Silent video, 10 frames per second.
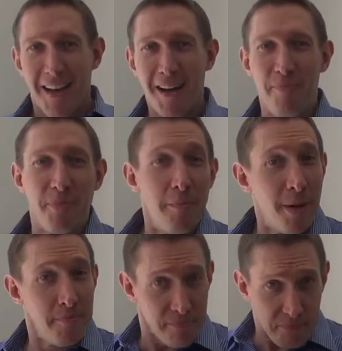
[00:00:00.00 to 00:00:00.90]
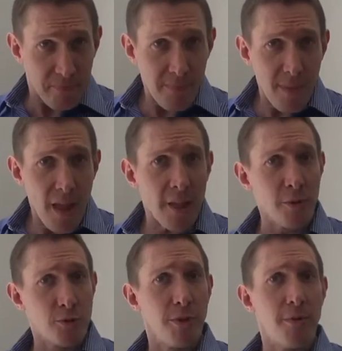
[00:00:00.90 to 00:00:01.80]
Um, but I think
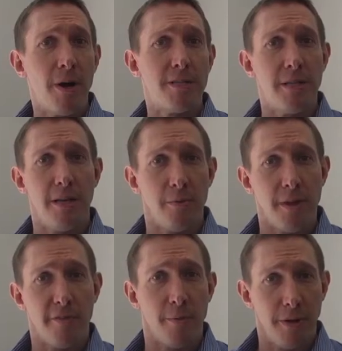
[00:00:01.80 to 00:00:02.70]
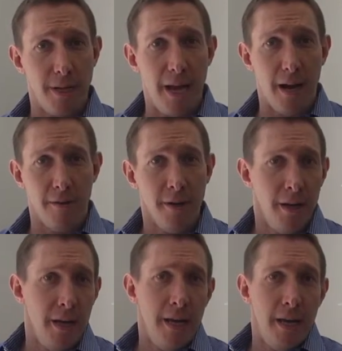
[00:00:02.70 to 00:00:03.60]
what's really resonating with everyone now
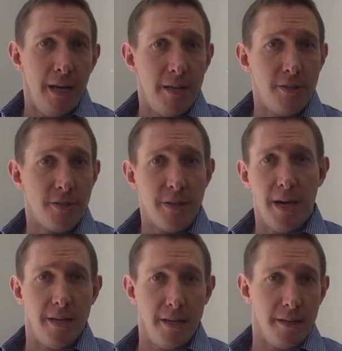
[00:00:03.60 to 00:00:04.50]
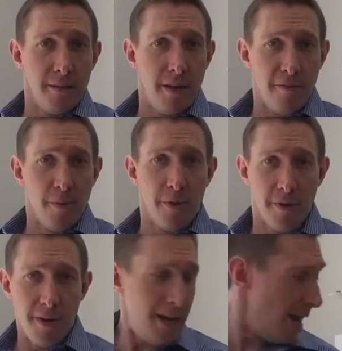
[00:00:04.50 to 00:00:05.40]
is the idea that everyone
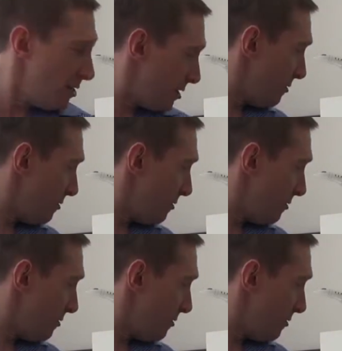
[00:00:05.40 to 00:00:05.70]
already has a